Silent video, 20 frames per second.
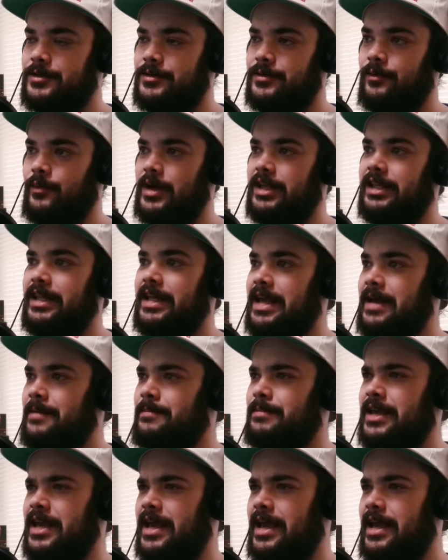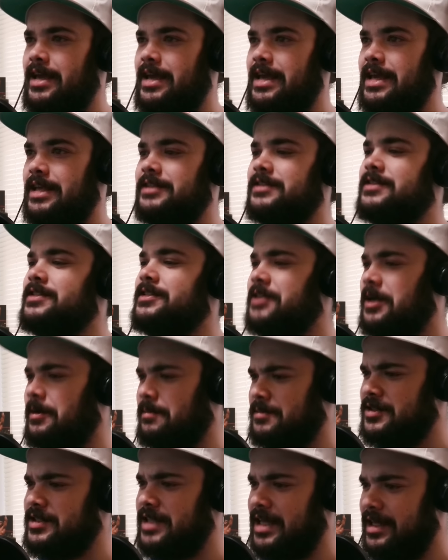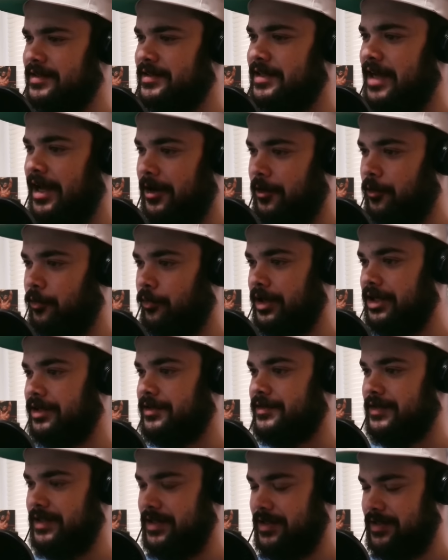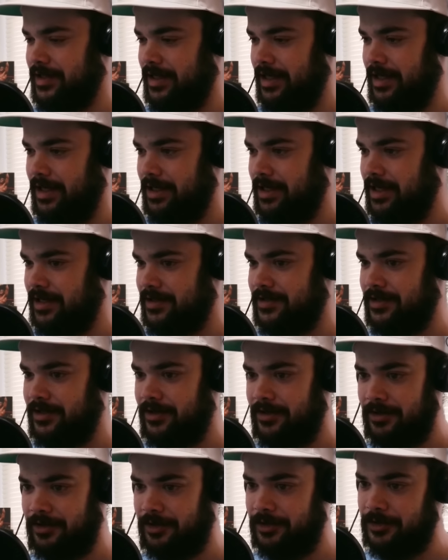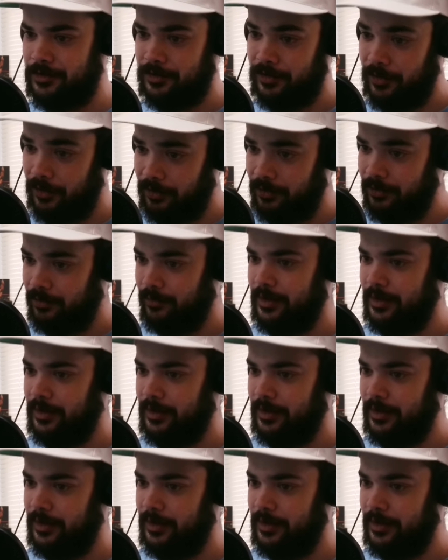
when the NBA in some sense kind of reels this in and gets it under control,